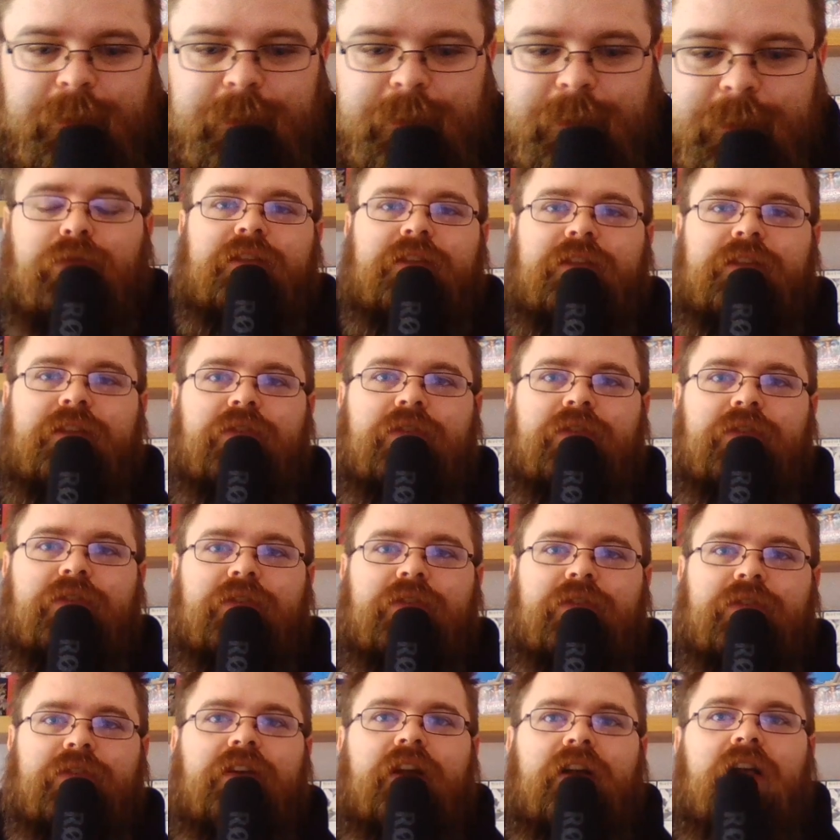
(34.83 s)
Let's reiterate
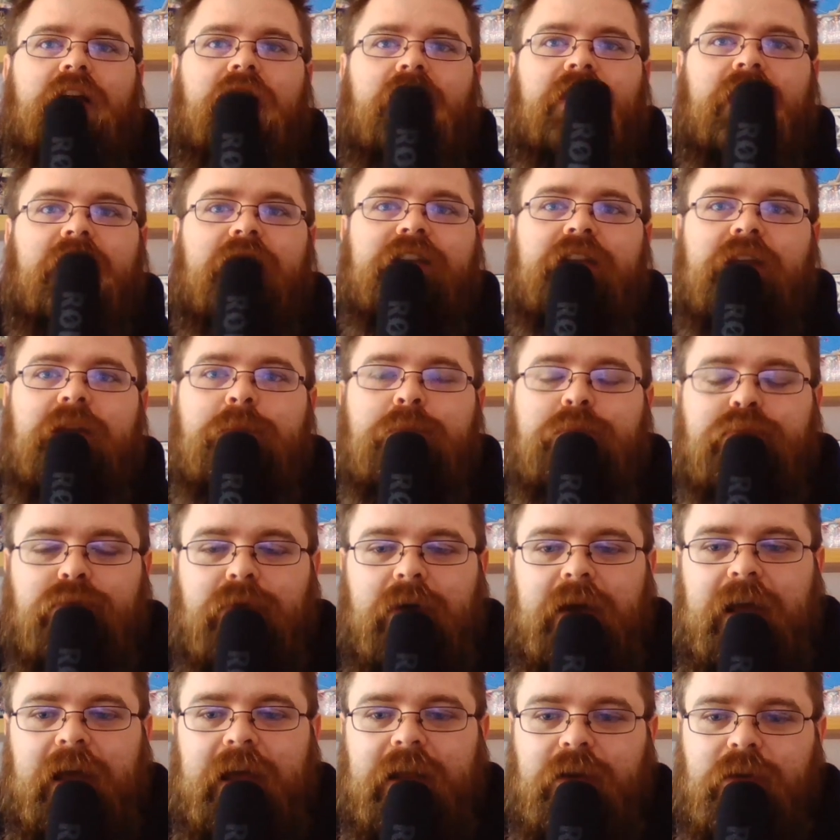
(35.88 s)
this. There is a
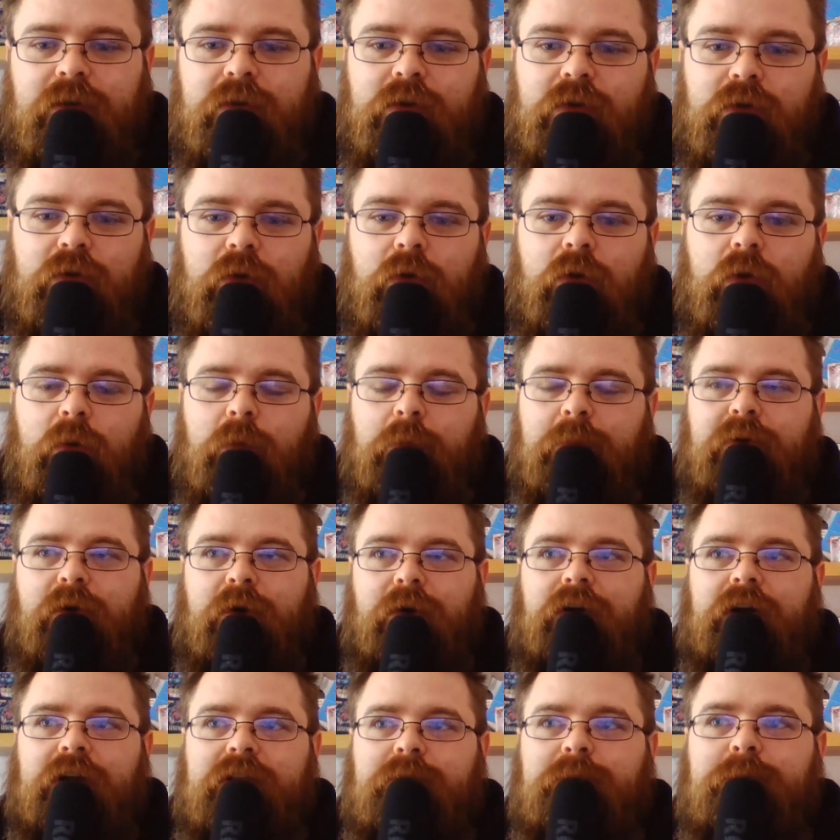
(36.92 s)
brand new
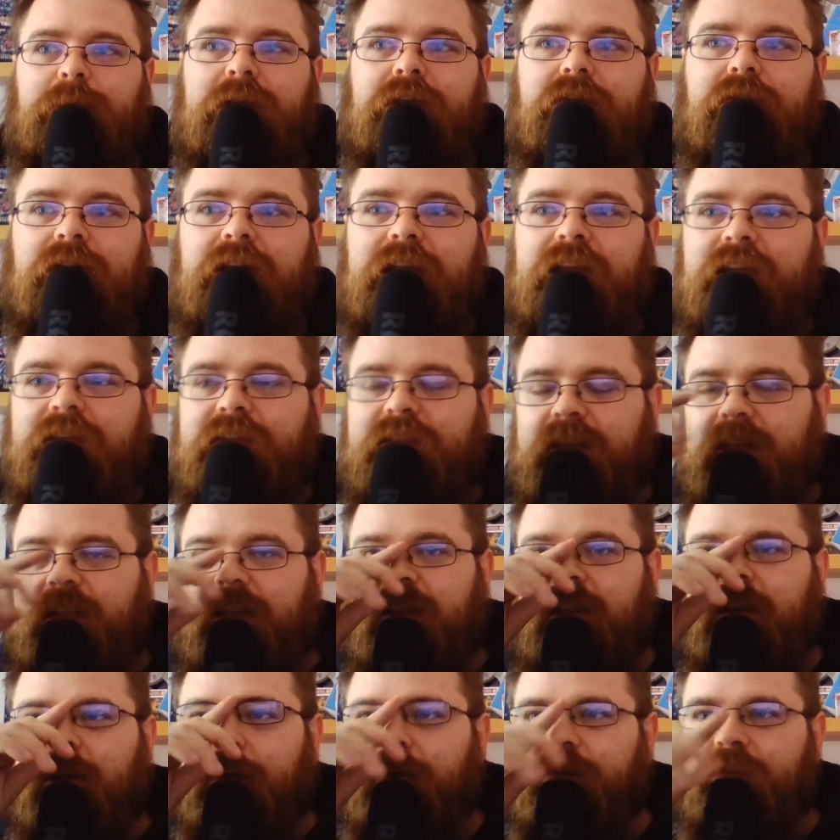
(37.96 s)
product being released in
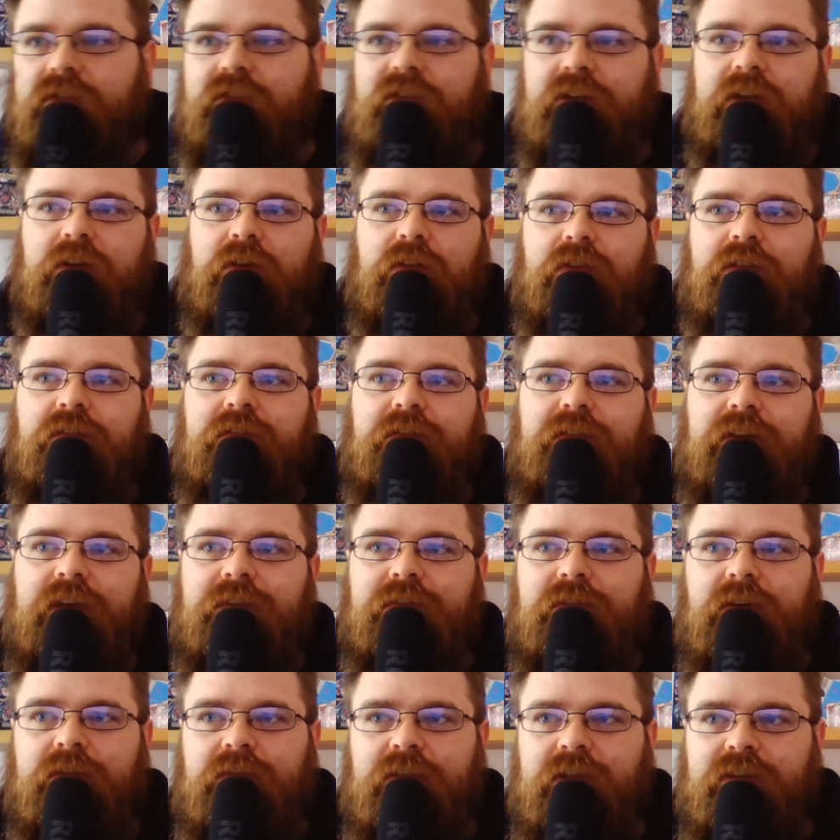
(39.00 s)
the OCG on the
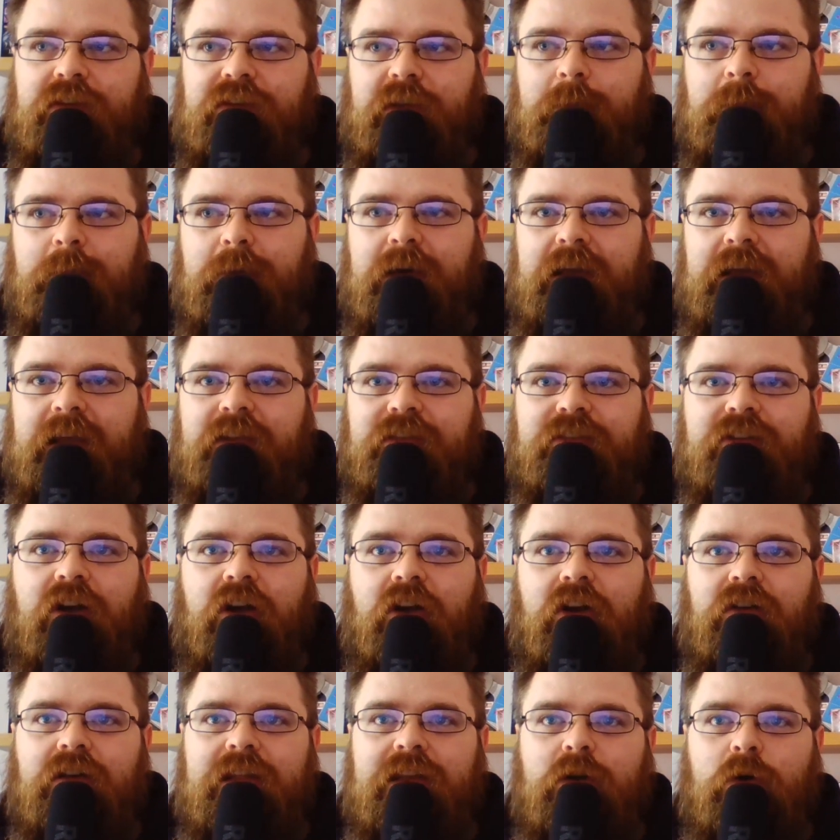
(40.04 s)
5th of December. It is
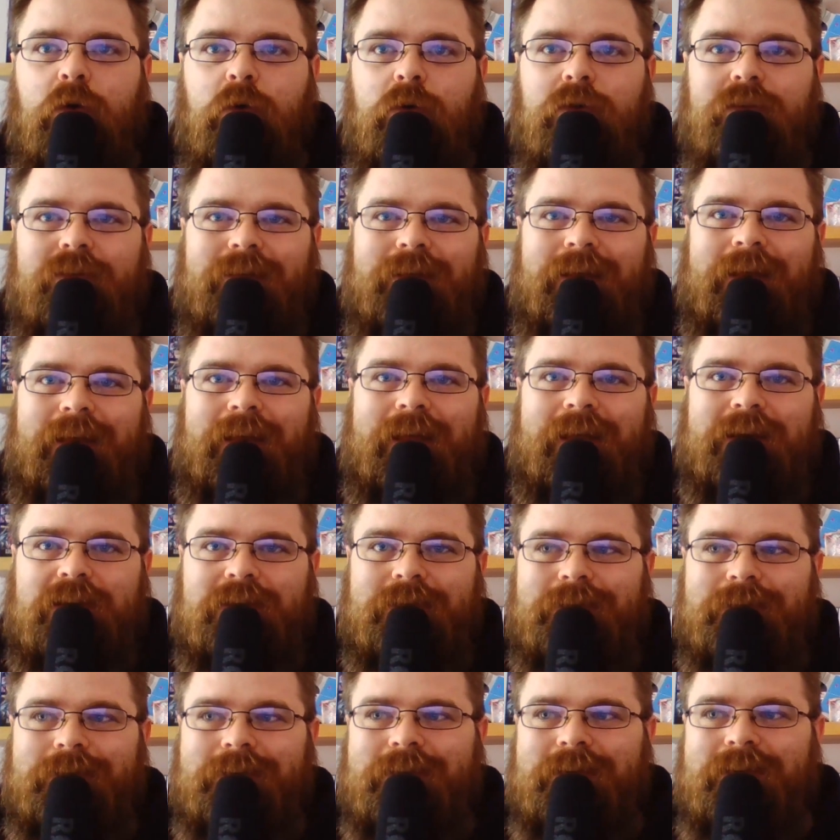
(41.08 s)
currently called
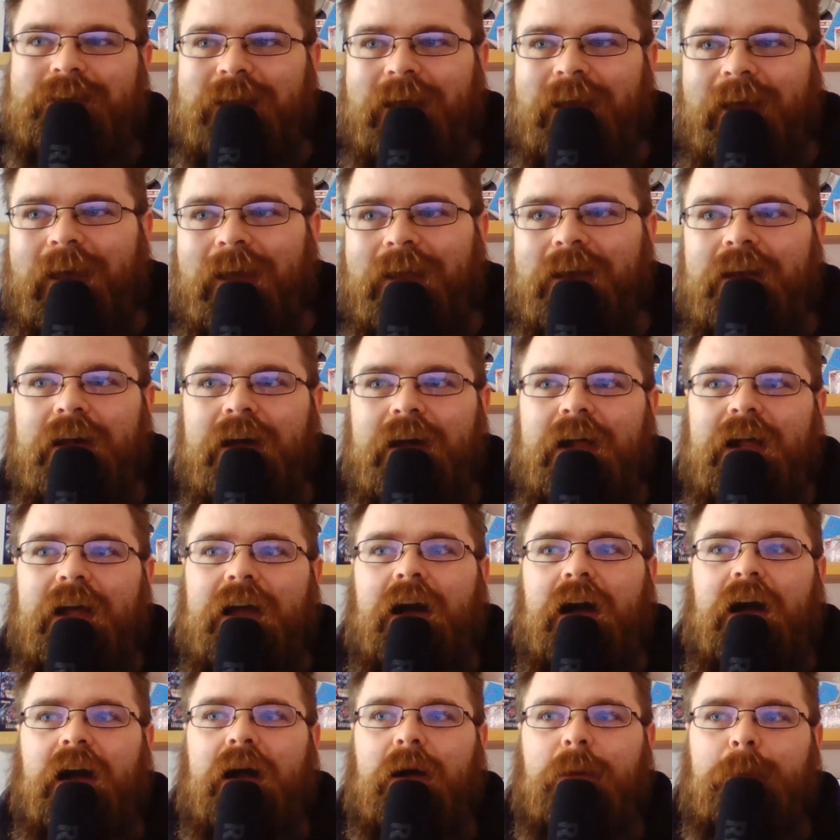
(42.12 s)
Selection 10.
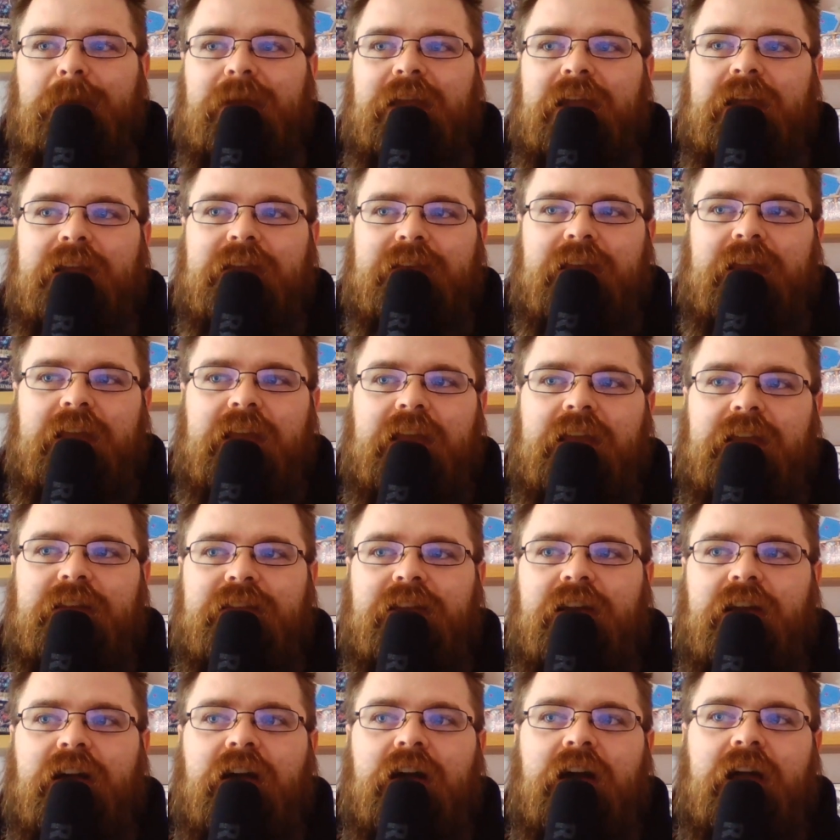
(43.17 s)
Um, it is
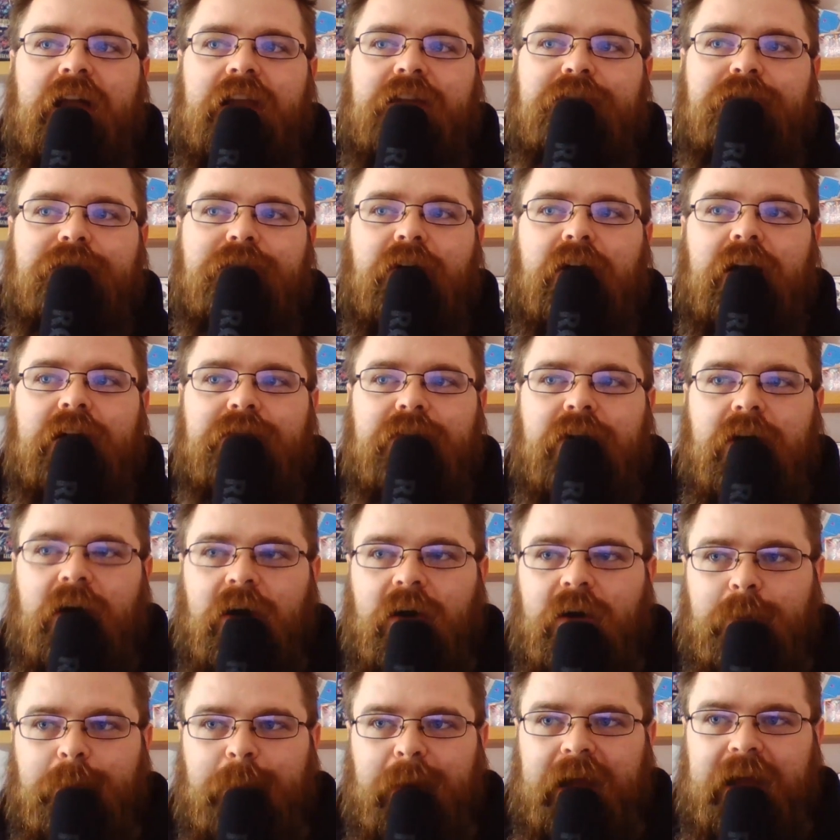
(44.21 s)
a five
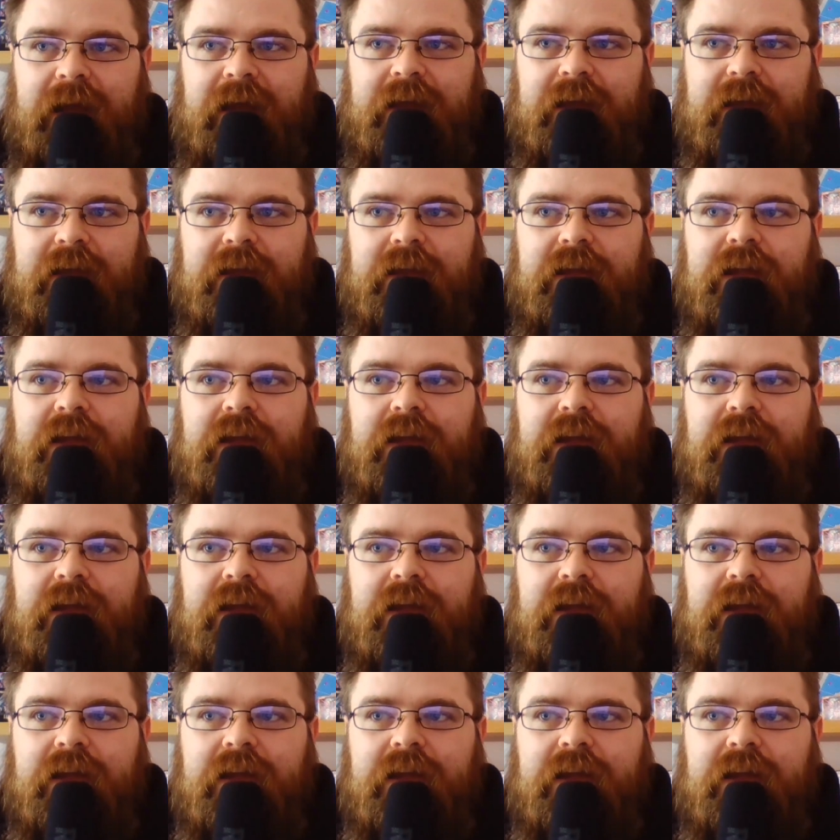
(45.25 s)
card pack